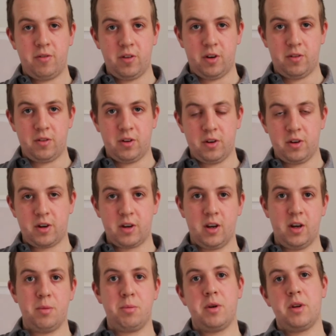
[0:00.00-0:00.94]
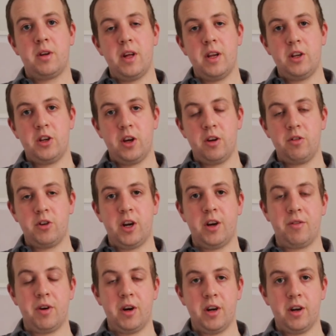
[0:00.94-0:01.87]
loft on the club, then don't
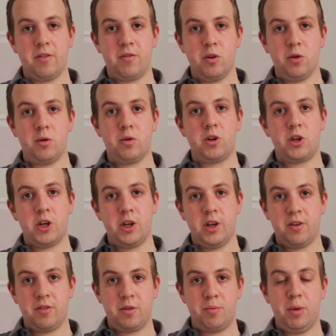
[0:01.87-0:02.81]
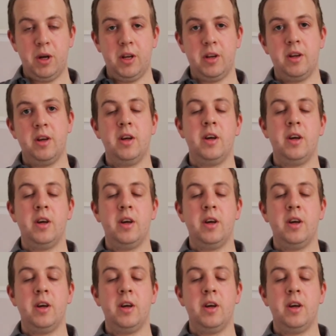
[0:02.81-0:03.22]
generate enough launch, enough spin,